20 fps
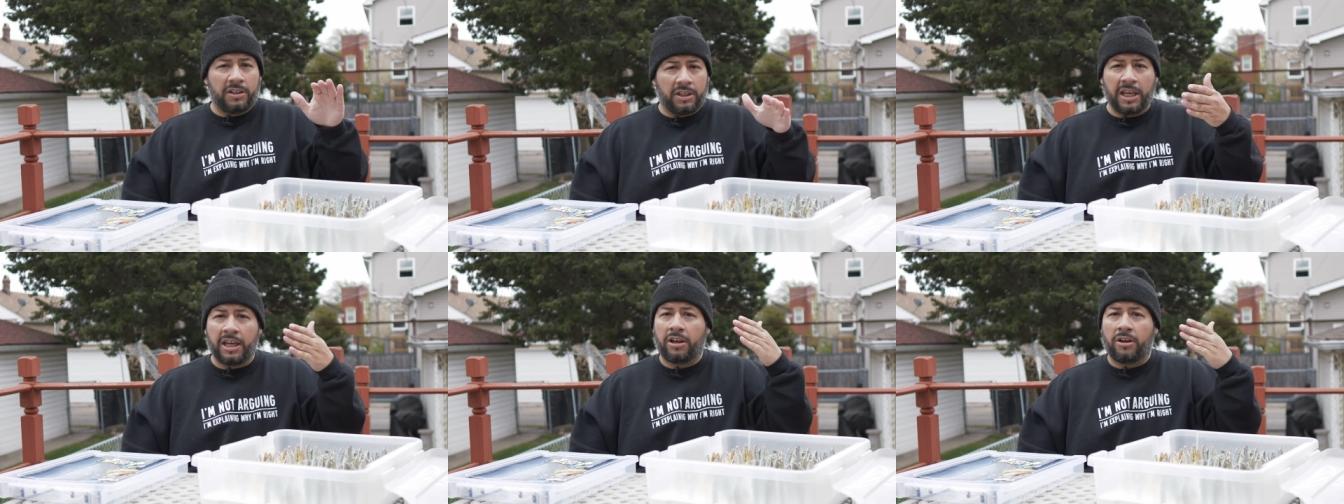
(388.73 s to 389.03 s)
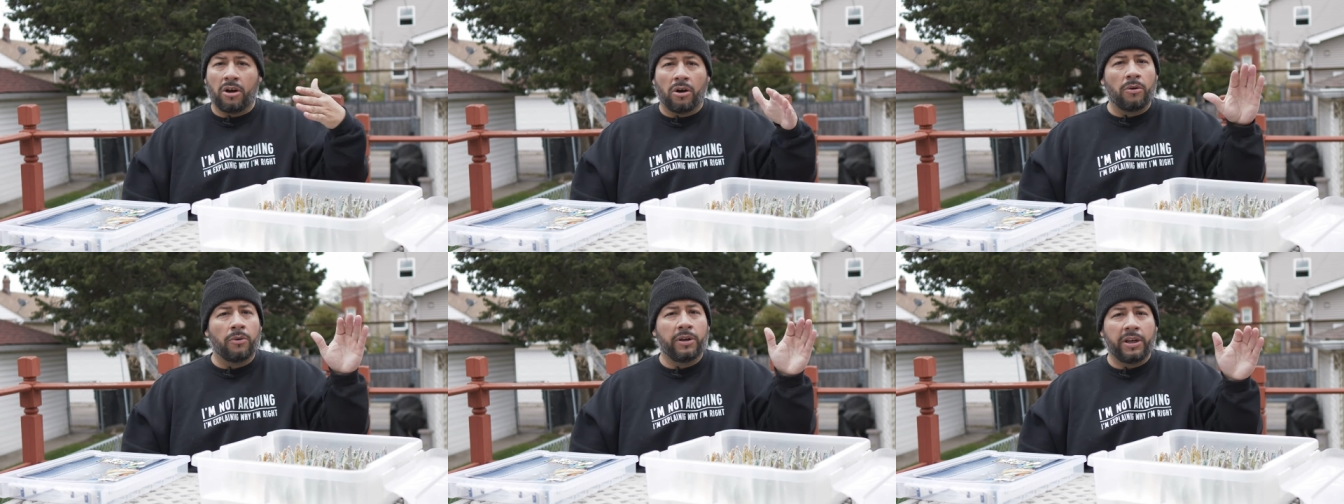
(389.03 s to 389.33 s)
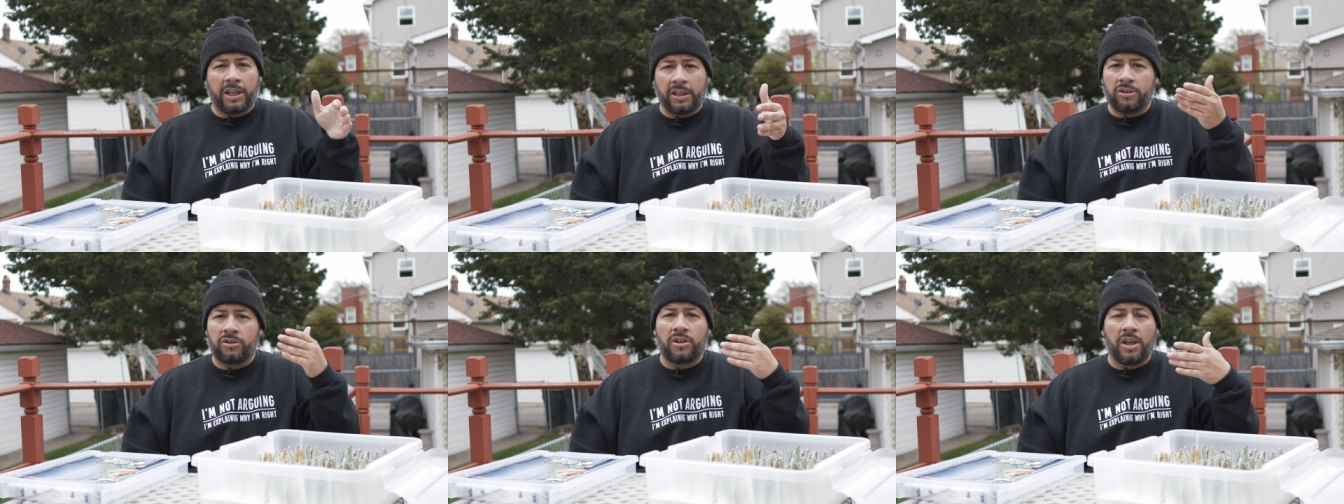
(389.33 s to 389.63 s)
get
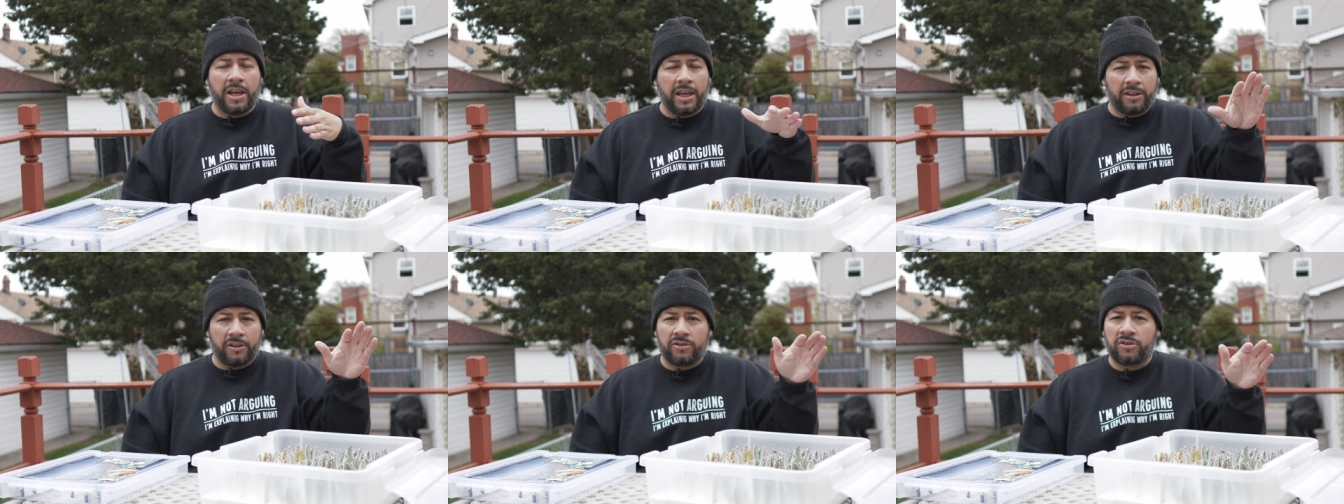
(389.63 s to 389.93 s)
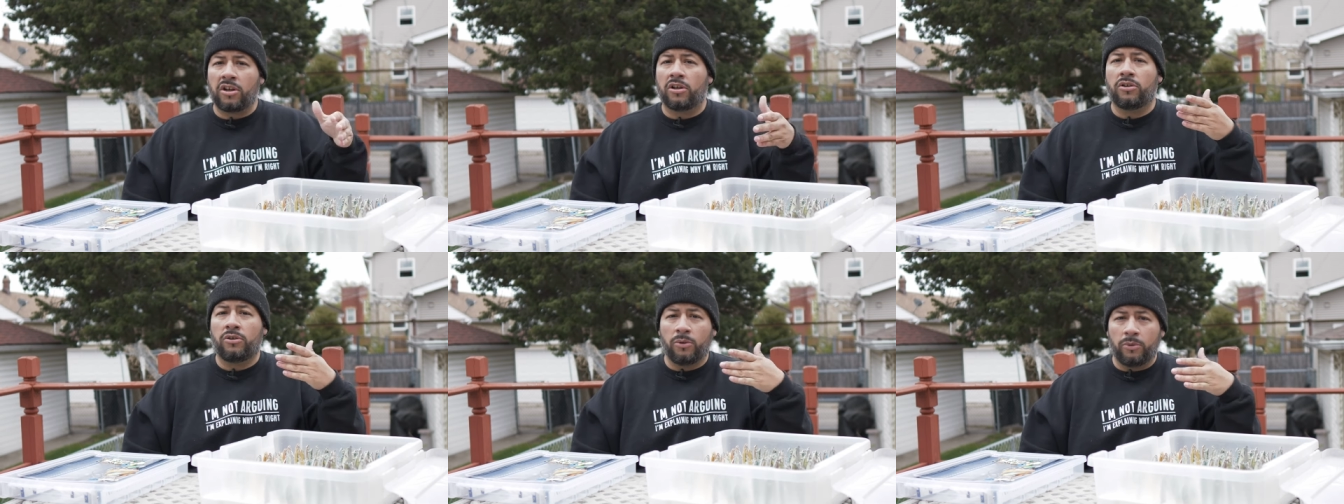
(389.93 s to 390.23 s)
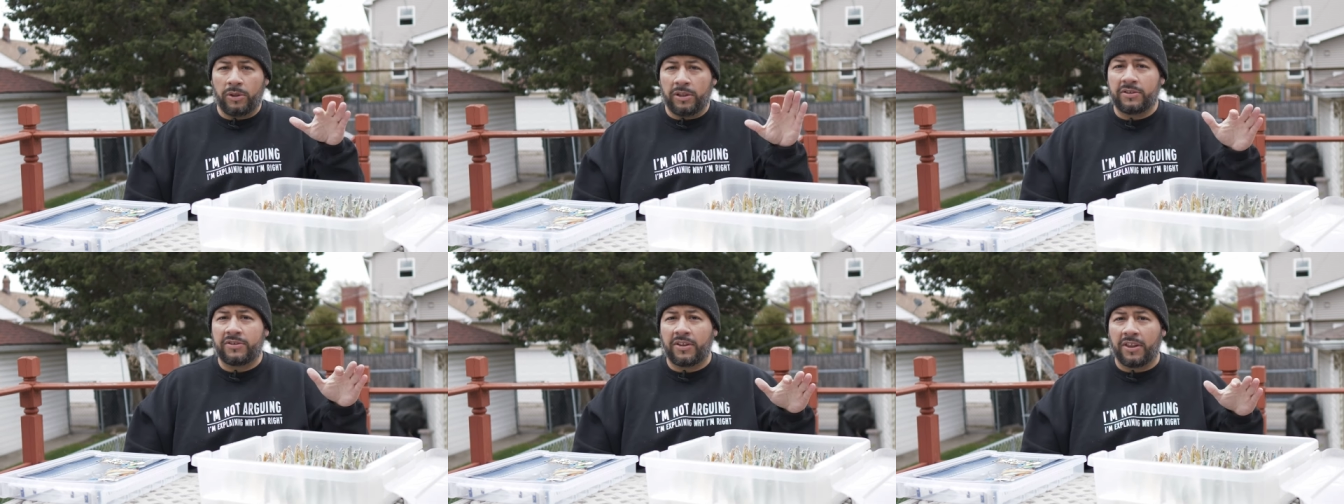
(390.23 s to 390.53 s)
going and, and start
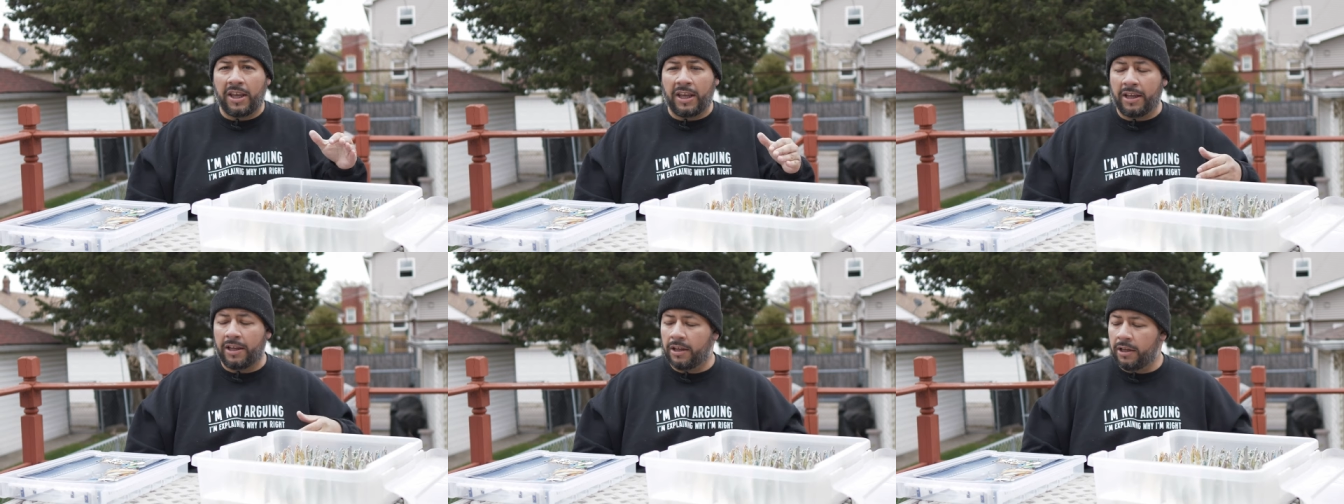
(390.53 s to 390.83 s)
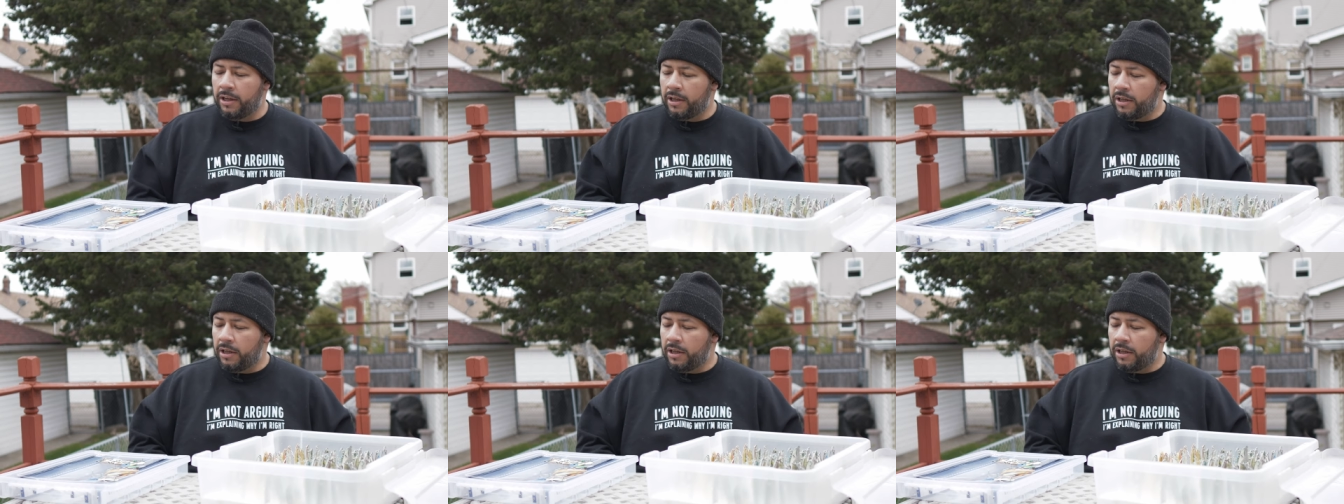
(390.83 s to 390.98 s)
doing its thing.